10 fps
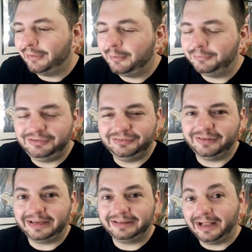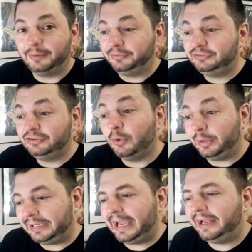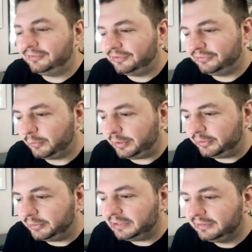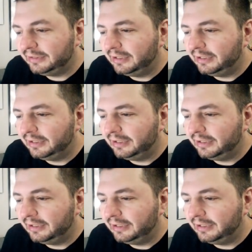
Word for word: I was just like, I was so engaged and so into it.